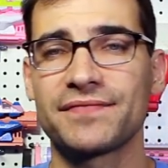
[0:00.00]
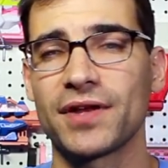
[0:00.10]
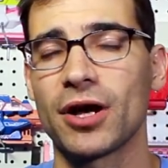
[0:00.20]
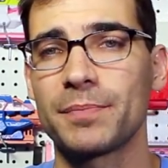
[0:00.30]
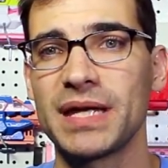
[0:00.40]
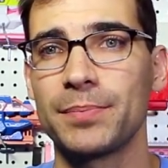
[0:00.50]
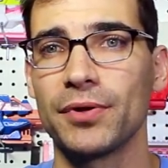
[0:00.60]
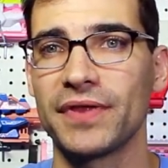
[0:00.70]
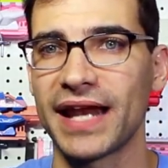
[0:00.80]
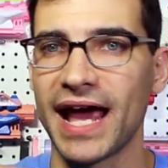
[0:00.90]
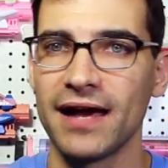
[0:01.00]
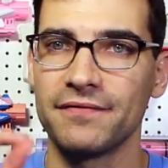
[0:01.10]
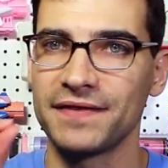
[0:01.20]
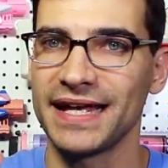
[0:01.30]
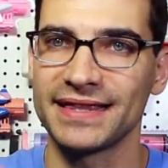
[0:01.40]
if there are people that
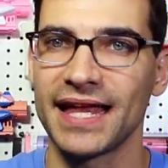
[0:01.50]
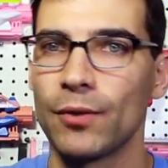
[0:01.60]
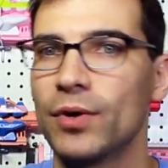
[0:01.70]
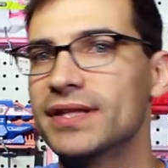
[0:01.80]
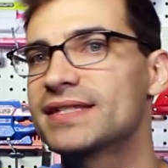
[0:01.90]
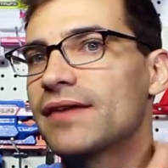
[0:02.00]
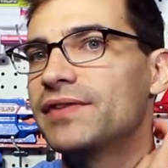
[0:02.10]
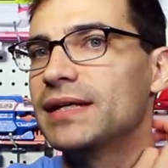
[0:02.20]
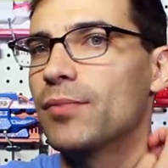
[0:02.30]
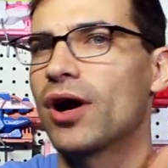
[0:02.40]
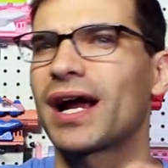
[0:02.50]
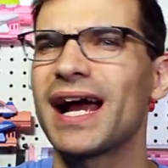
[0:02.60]
have hit that 170 mark.